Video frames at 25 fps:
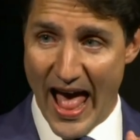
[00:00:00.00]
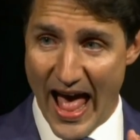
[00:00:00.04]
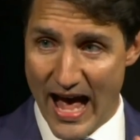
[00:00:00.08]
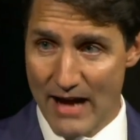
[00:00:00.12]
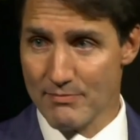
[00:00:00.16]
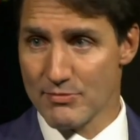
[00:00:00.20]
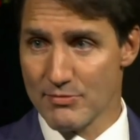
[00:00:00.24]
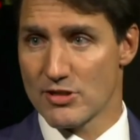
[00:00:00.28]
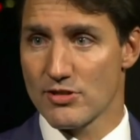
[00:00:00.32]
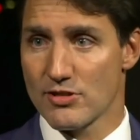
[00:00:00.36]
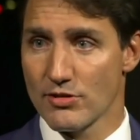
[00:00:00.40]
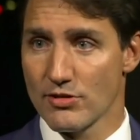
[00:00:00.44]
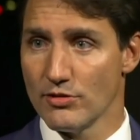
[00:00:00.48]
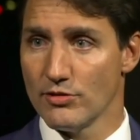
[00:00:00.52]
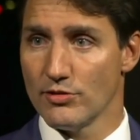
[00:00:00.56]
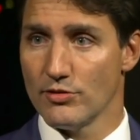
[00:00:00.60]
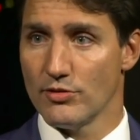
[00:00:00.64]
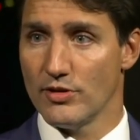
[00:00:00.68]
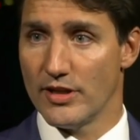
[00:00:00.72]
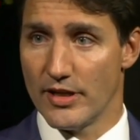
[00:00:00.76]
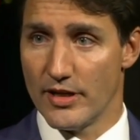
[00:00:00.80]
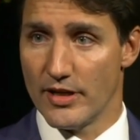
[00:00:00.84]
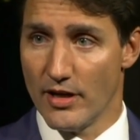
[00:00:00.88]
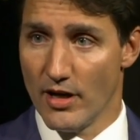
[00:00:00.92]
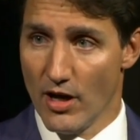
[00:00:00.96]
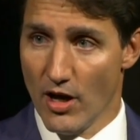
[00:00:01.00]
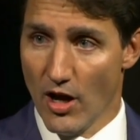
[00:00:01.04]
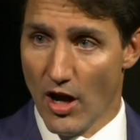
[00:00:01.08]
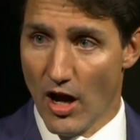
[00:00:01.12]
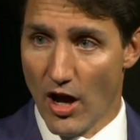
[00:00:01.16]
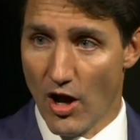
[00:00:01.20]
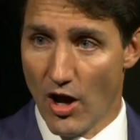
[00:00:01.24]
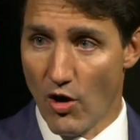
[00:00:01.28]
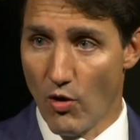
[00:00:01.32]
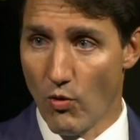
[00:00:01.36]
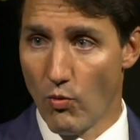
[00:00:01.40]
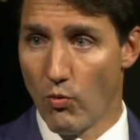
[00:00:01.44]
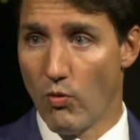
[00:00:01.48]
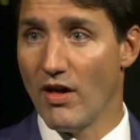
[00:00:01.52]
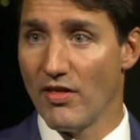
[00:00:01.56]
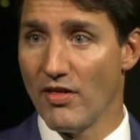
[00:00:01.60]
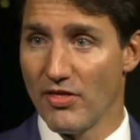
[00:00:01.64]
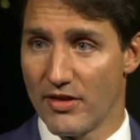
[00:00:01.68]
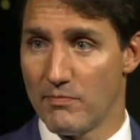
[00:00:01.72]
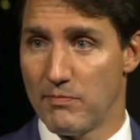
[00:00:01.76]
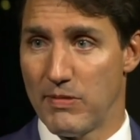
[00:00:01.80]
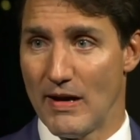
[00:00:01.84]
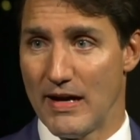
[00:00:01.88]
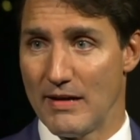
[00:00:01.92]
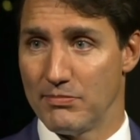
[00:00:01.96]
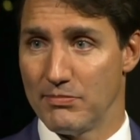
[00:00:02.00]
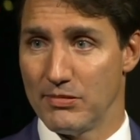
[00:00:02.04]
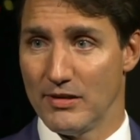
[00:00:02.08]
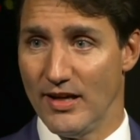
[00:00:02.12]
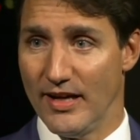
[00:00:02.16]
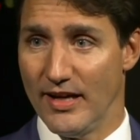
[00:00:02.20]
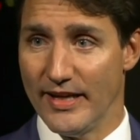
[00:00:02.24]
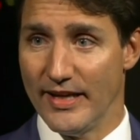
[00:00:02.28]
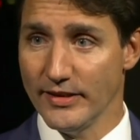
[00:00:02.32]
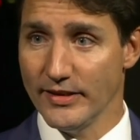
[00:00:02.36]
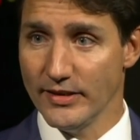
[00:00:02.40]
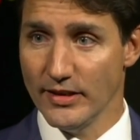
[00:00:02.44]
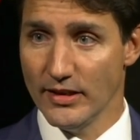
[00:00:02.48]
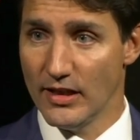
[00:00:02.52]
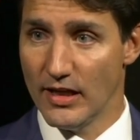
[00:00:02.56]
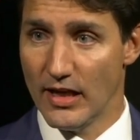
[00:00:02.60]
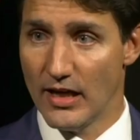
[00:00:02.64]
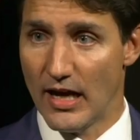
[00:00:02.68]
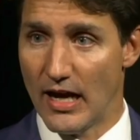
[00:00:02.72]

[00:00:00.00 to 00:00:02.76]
absolutely want the pipeline,